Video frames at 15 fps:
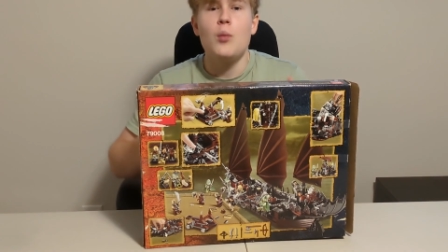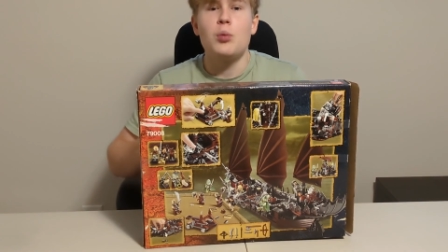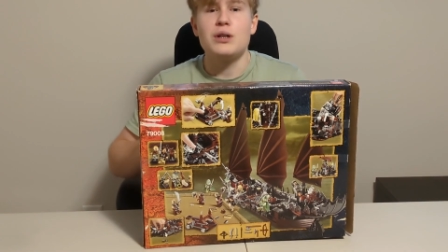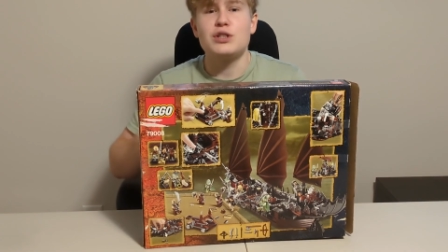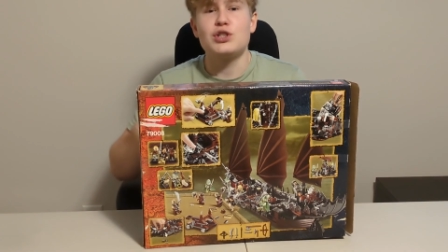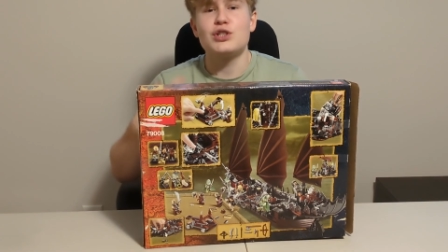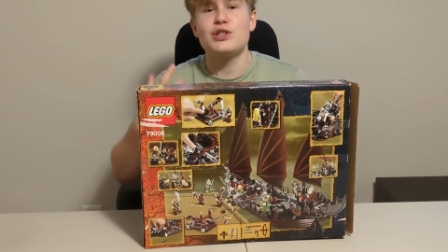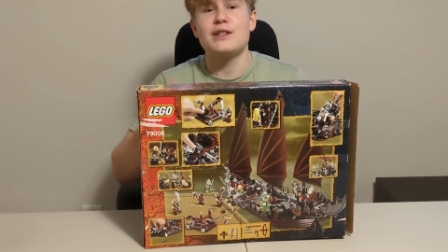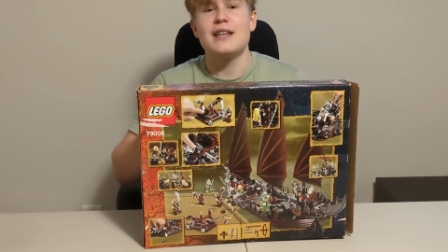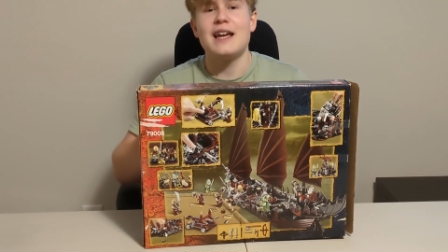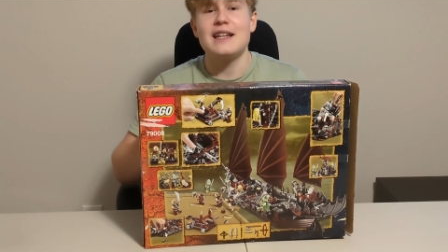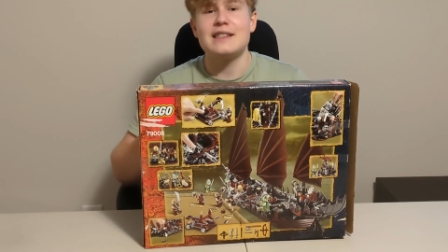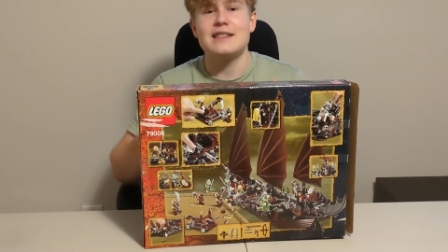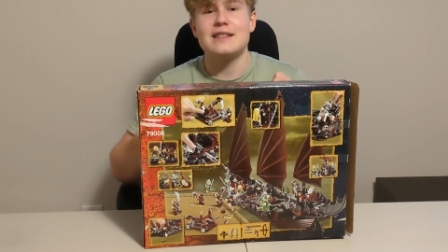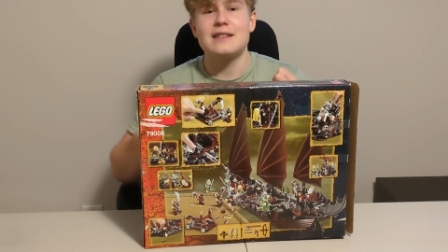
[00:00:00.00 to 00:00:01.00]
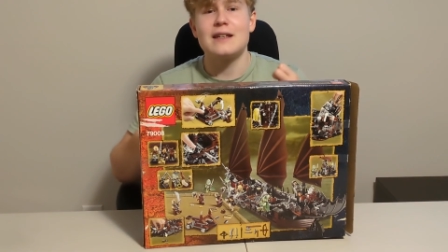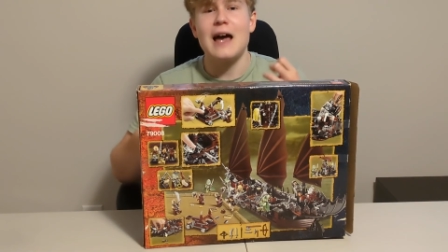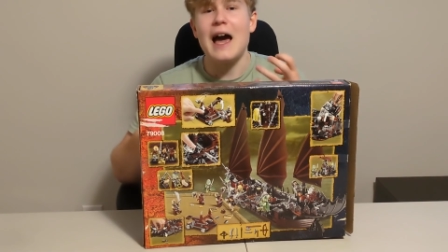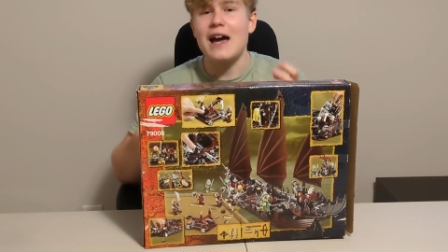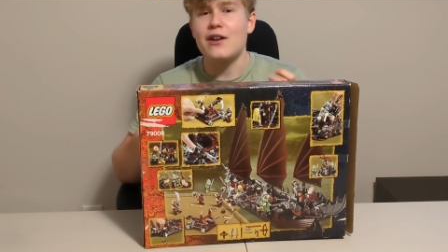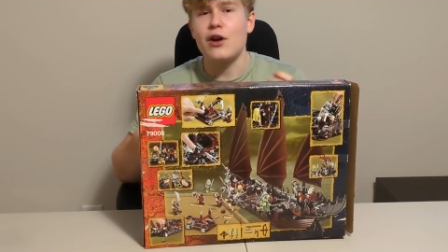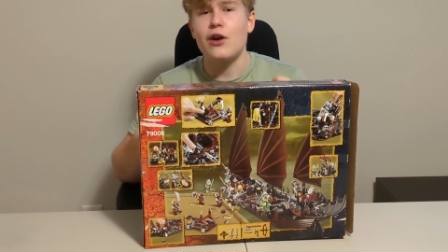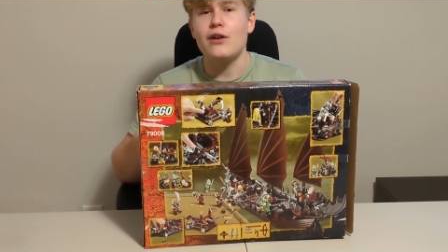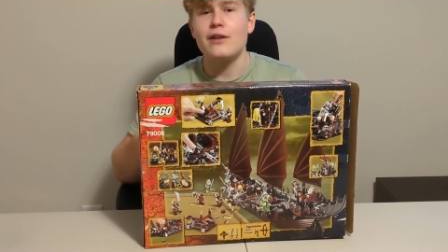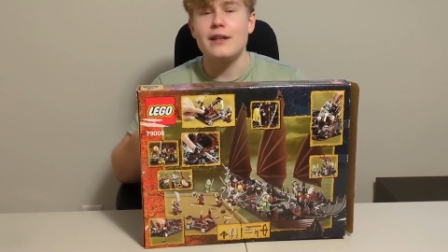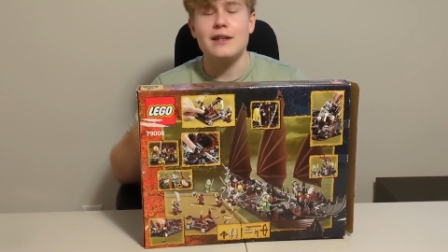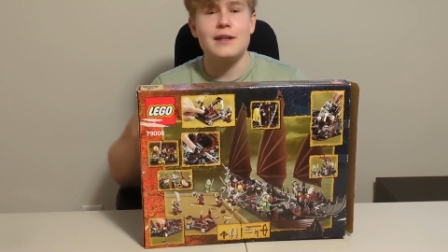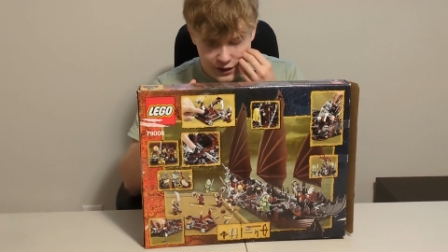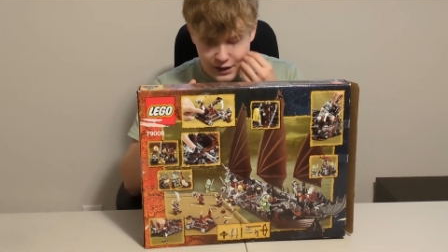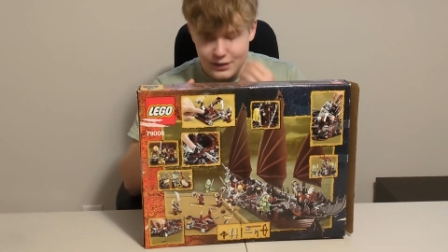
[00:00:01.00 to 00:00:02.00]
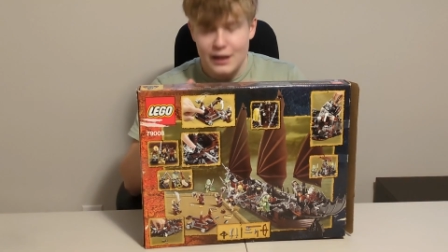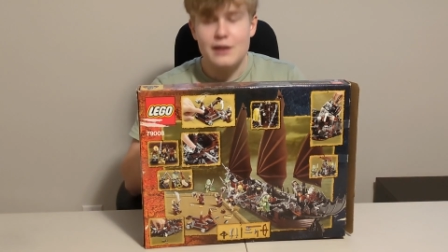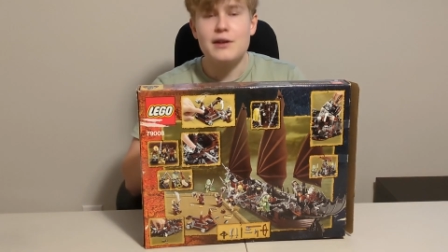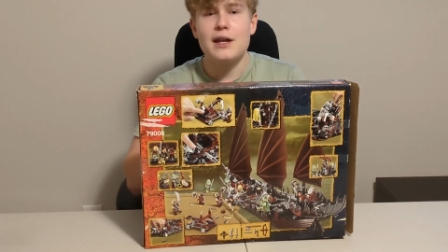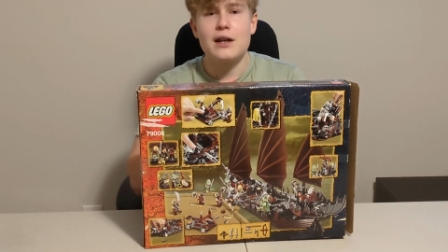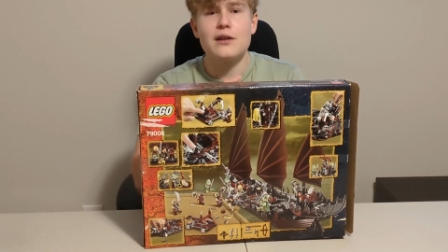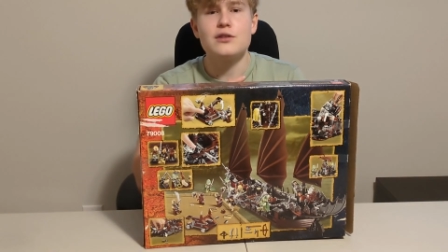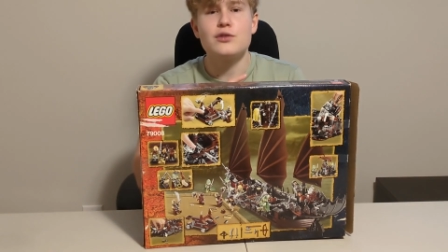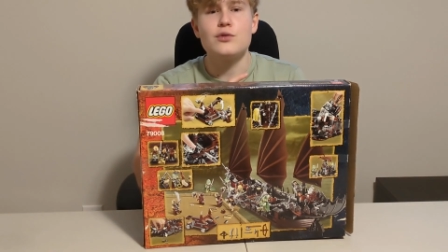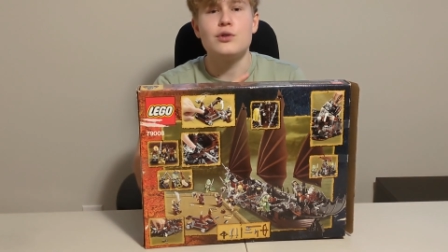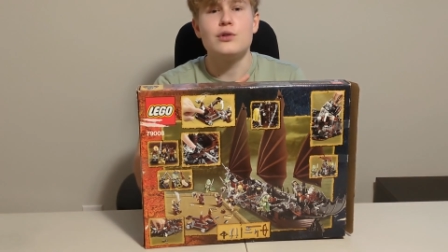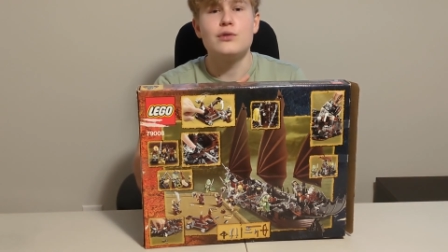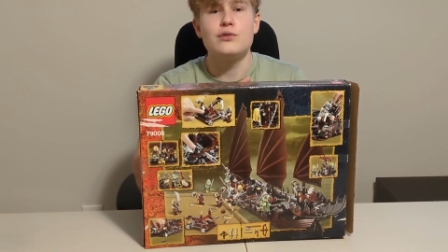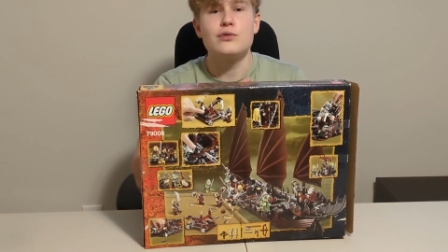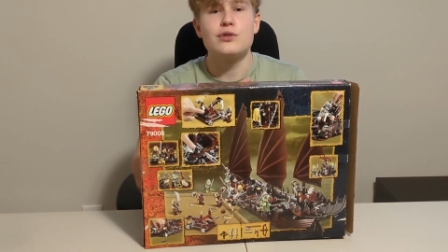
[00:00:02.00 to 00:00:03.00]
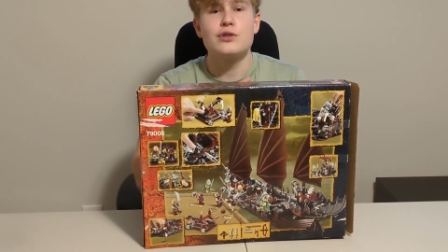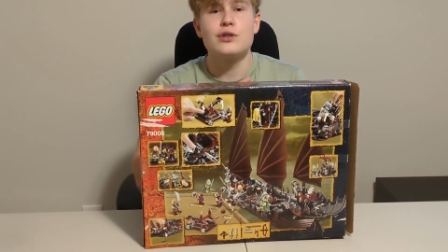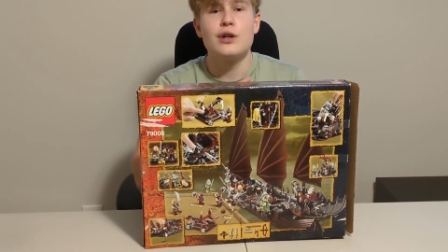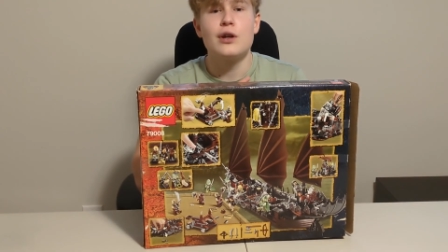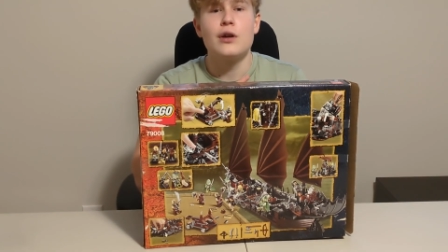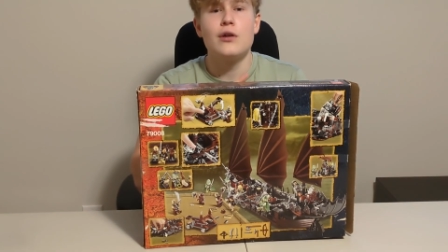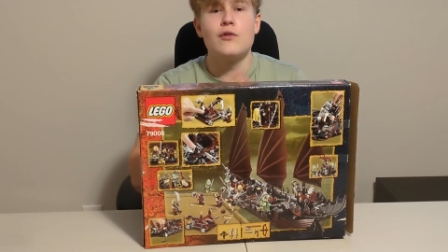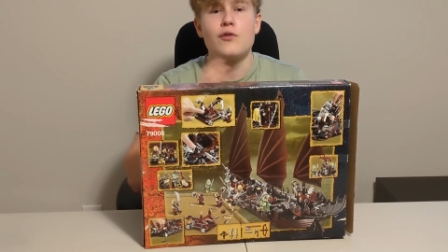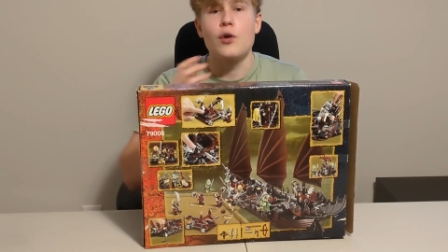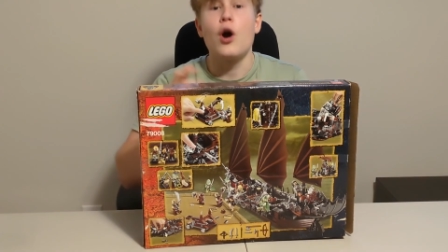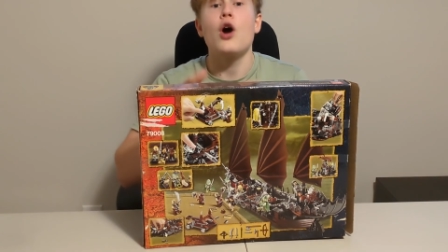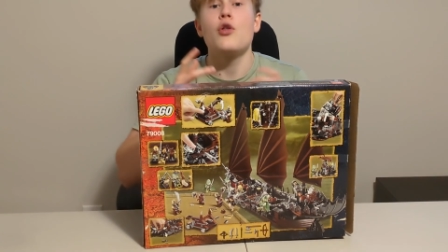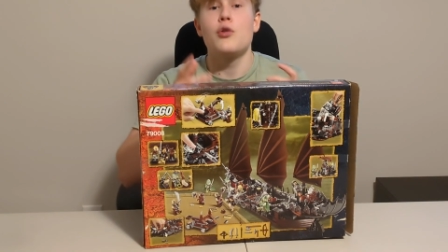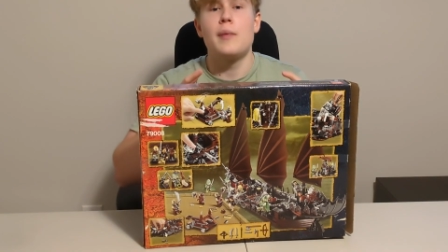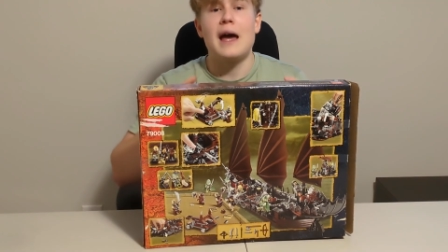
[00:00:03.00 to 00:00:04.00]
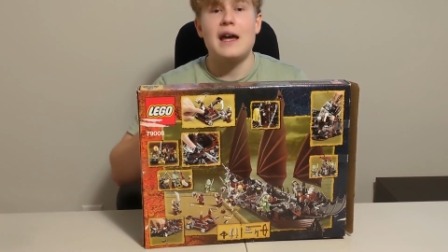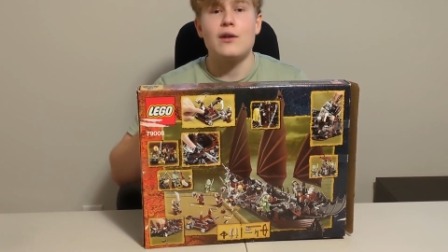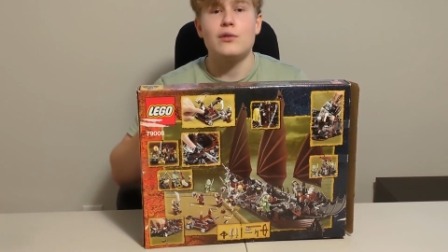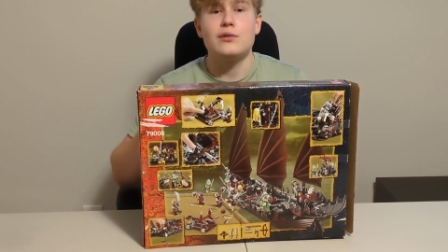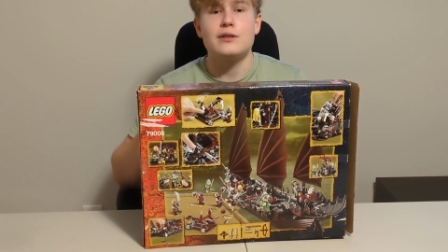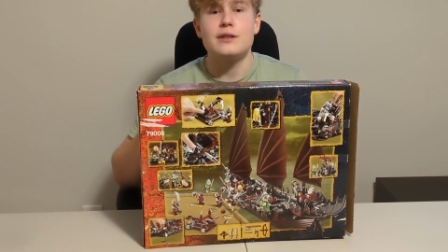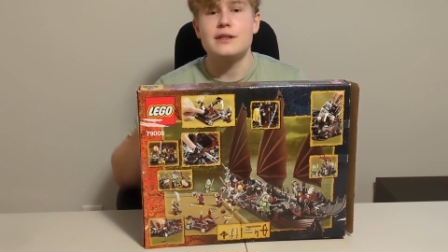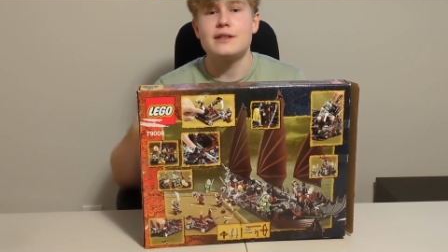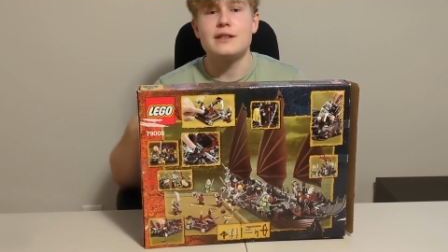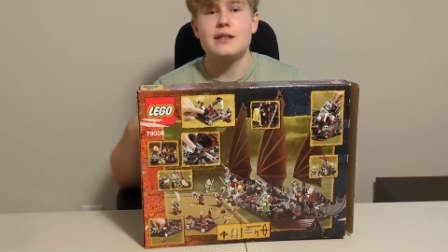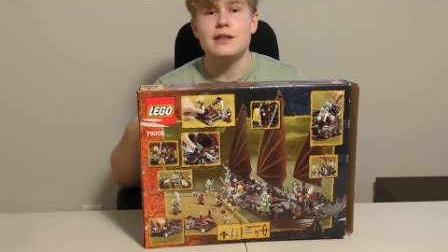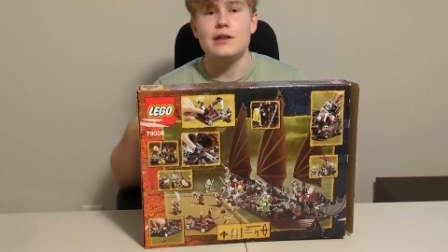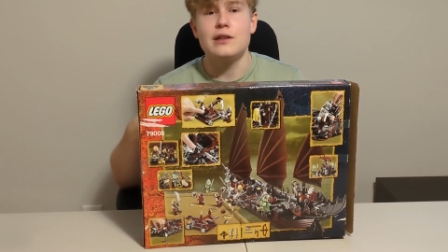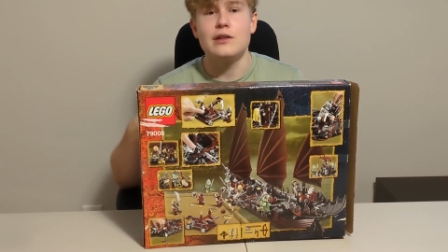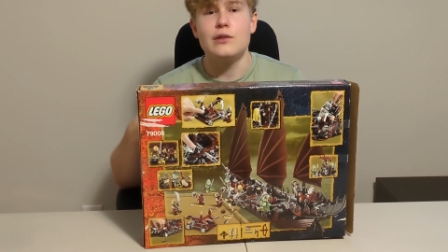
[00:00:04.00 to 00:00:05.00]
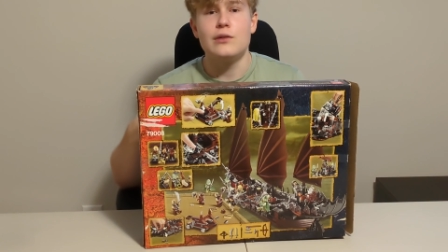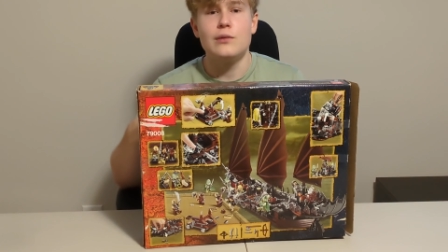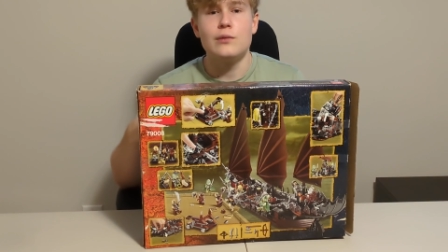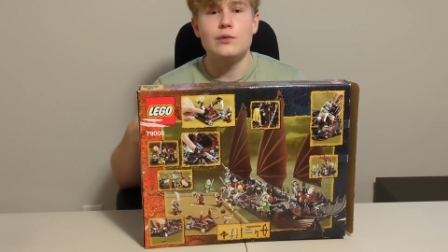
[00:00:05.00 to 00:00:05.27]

but it's just a nice add-on that, that you can also use for other battles, let's say.